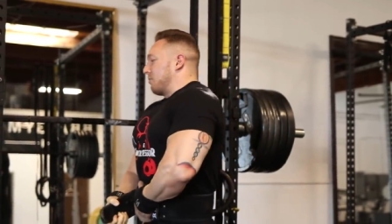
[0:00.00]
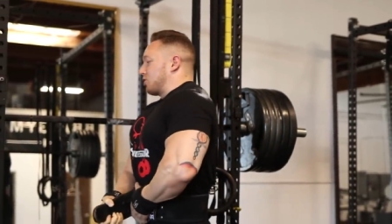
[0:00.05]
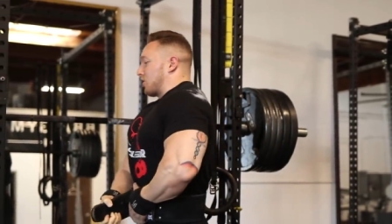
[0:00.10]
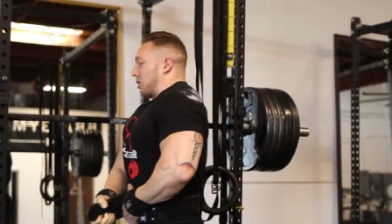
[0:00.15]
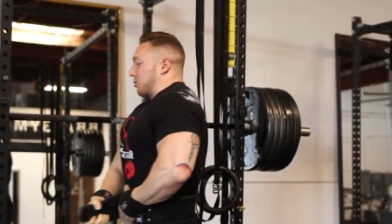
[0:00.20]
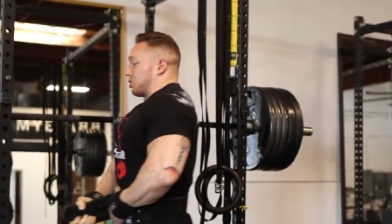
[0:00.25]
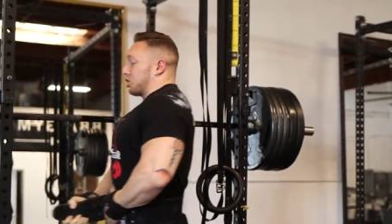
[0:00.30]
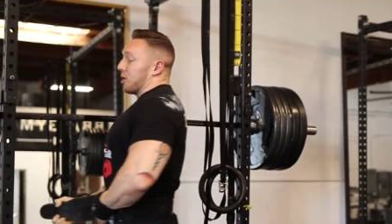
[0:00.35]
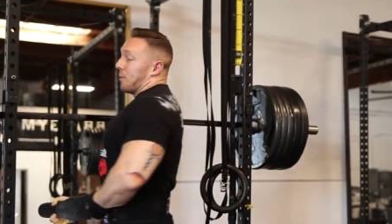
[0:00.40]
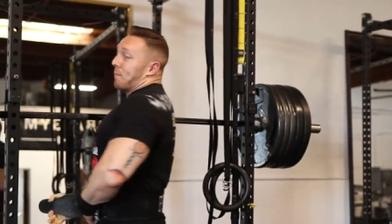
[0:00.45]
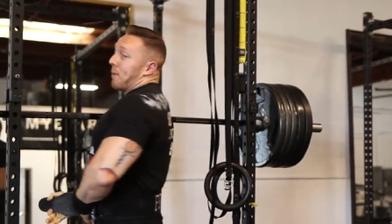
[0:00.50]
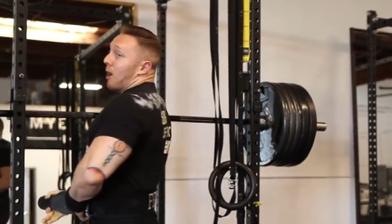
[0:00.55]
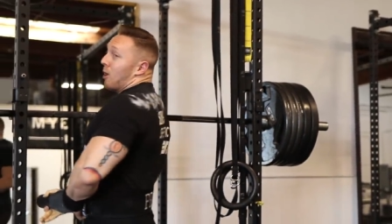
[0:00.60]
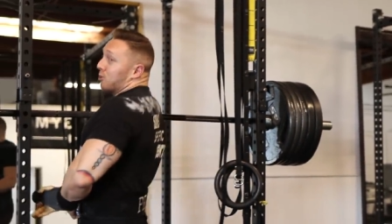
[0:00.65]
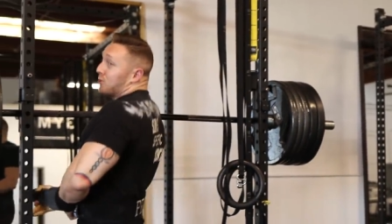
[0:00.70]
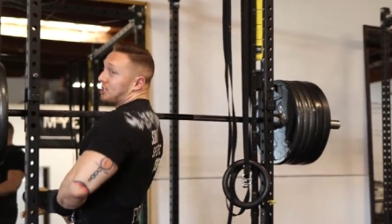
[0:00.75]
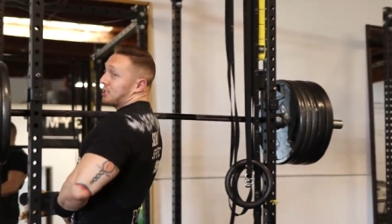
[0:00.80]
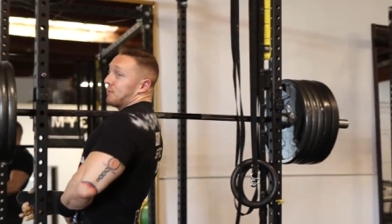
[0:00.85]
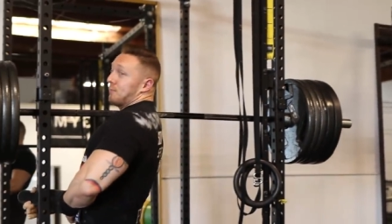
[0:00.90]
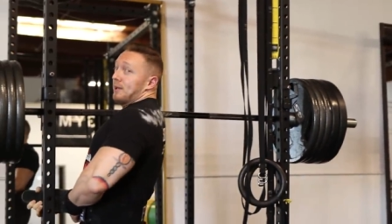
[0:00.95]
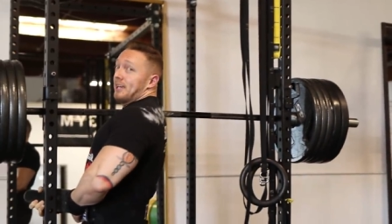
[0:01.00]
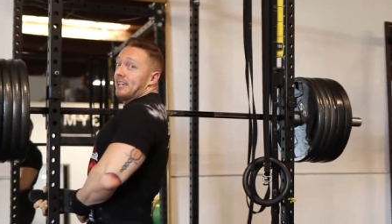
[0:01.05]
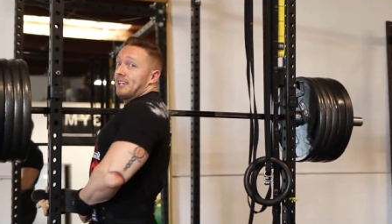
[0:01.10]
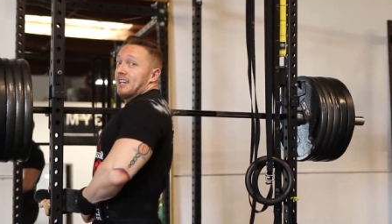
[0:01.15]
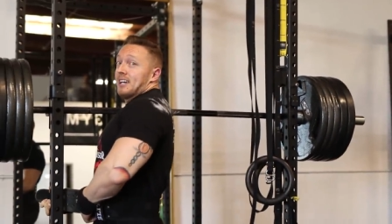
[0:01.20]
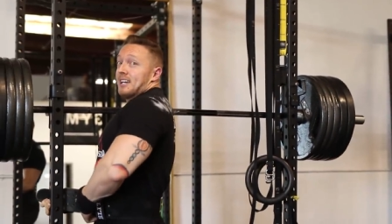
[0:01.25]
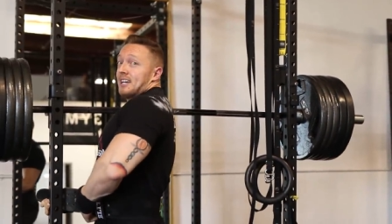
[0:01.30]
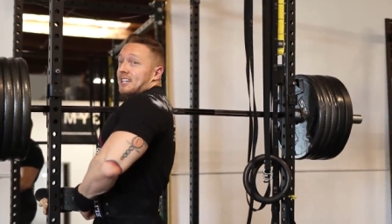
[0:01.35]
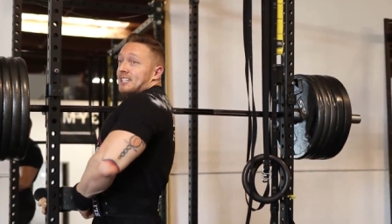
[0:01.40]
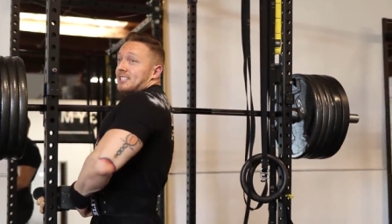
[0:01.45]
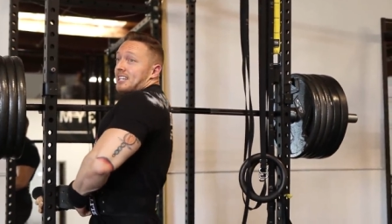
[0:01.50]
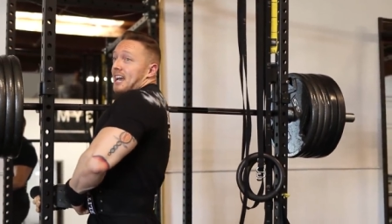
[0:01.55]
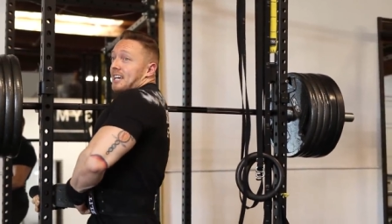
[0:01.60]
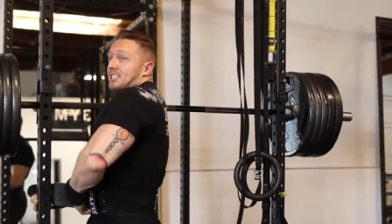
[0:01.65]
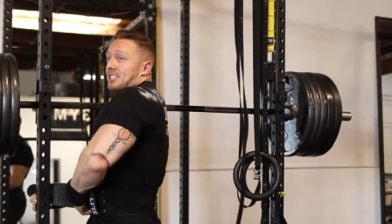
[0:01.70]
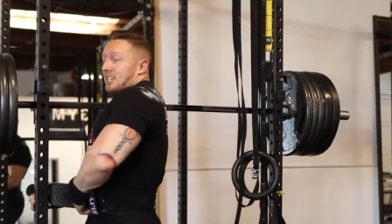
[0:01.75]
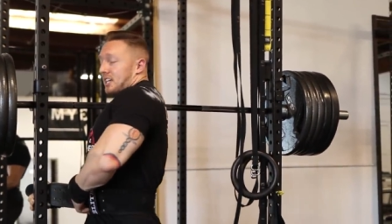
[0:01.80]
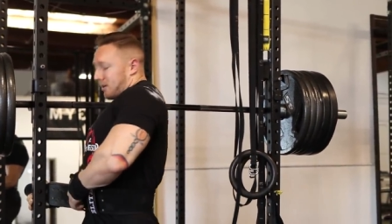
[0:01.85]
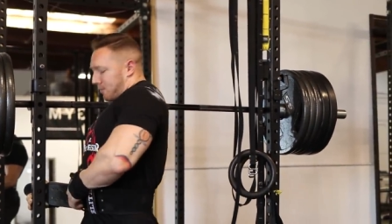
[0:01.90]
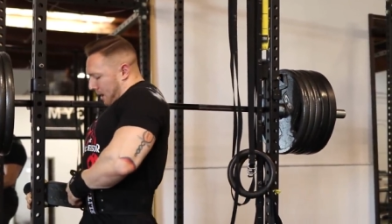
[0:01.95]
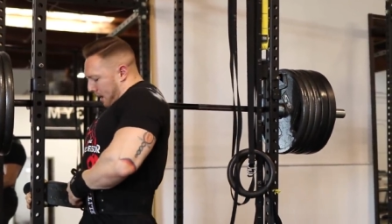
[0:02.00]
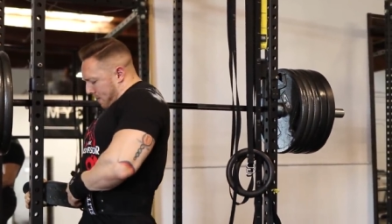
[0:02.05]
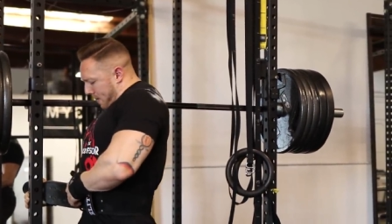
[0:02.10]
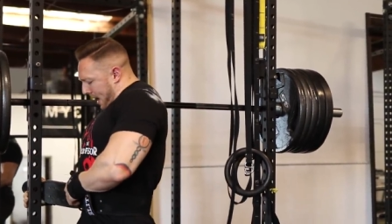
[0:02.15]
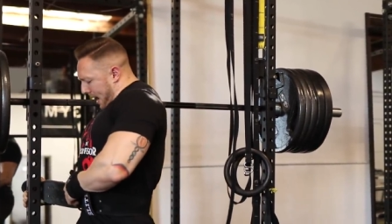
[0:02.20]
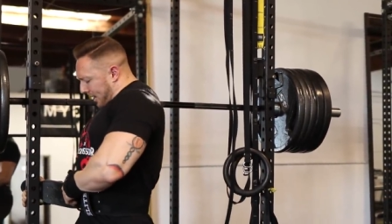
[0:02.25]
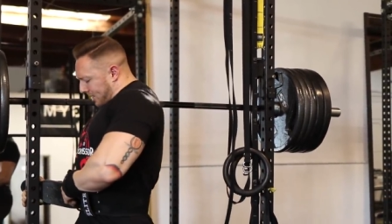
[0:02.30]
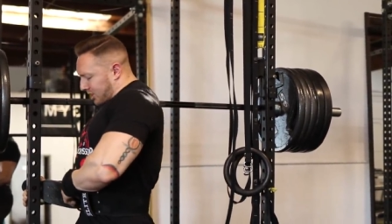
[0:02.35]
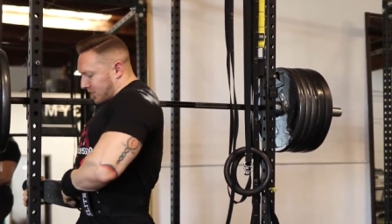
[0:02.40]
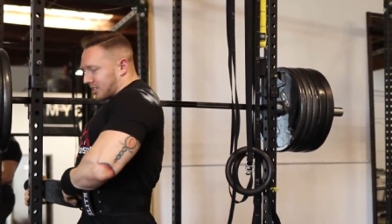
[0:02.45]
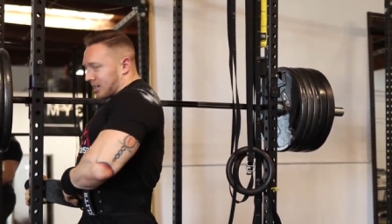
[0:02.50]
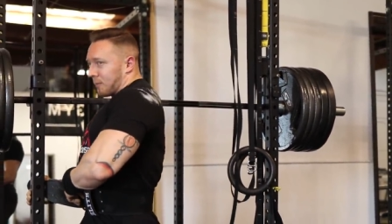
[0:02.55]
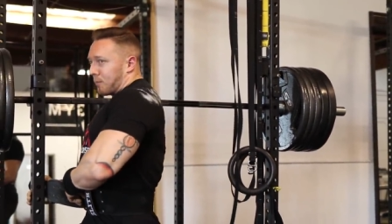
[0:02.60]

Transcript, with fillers: So I was supposed to be testing my matches.